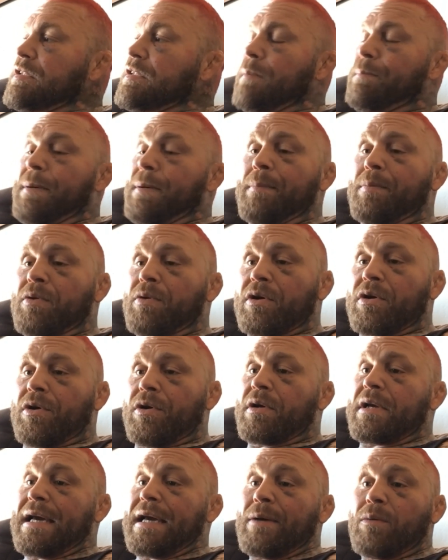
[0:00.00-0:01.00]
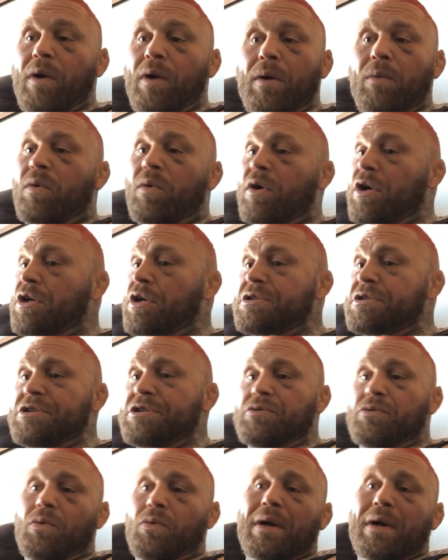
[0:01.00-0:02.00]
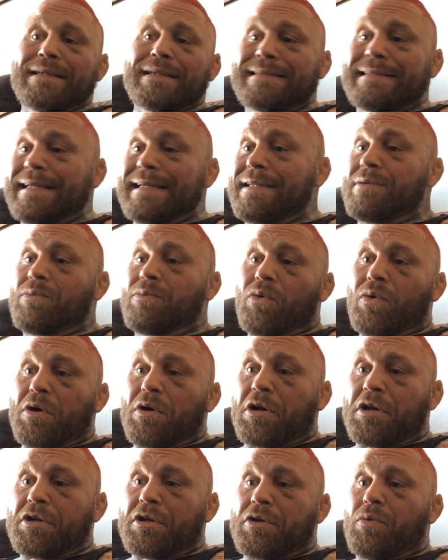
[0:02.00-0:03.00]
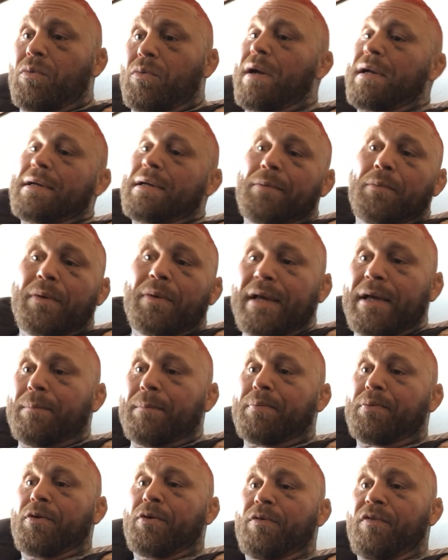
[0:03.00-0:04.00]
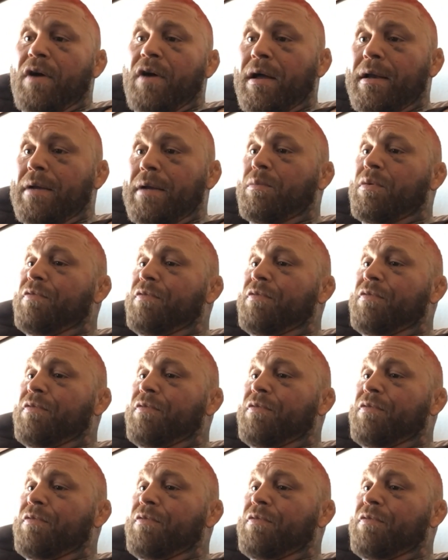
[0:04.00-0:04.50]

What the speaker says: People are going, okay, what worked? What didn't work? What can we improve on? And we're